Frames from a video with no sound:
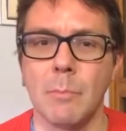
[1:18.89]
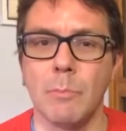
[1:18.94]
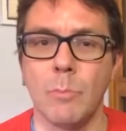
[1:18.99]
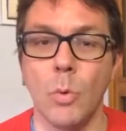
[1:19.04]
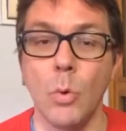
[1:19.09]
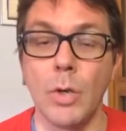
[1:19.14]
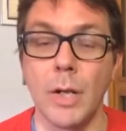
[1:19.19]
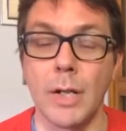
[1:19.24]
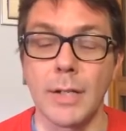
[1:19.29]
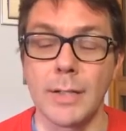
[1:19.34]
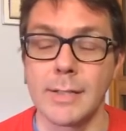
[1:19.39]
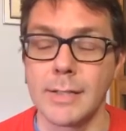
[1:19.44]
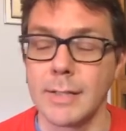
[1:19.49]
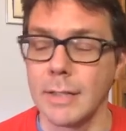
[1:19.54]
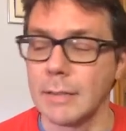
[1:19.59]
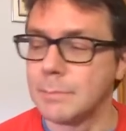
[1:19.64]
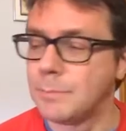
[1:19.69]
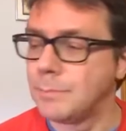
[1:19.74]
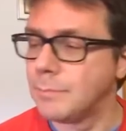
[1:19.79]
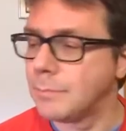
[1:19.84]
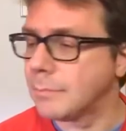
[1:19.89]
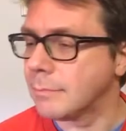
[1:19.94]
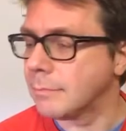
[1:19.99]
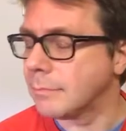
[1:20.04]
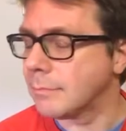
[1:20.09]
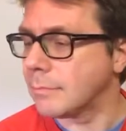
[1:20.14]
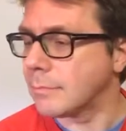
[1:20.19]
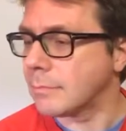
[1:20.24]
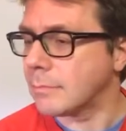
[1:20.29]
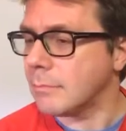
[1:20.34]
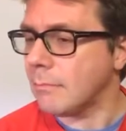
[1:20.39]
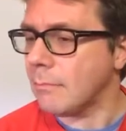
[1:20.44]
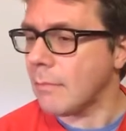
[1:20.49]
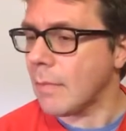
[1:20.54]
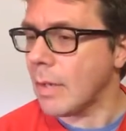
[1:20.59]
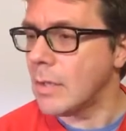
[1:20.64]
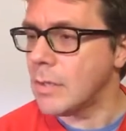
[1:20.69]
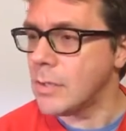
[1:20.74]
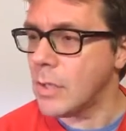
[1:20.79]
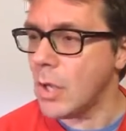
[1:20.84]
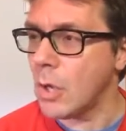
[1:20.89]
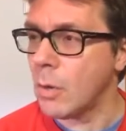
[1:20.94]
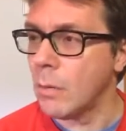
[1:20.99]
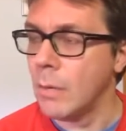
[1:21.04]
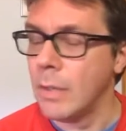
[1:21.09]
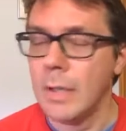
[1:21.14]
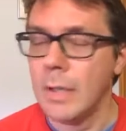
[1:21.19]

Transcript: broadcasting. So